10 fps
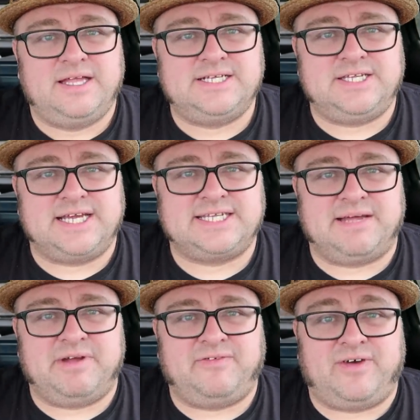Until next
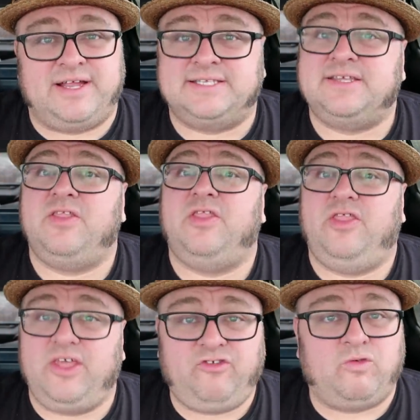time, my friends,
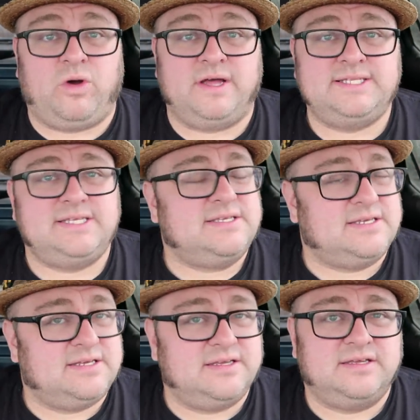this one's
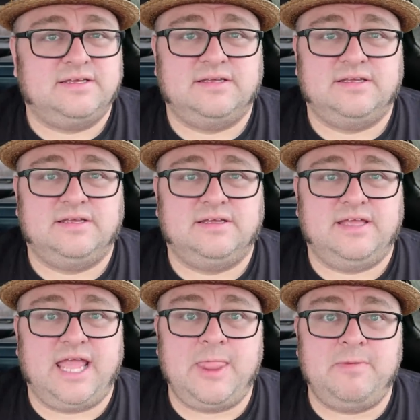
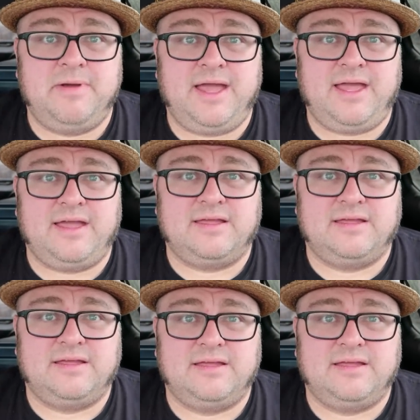in the bag.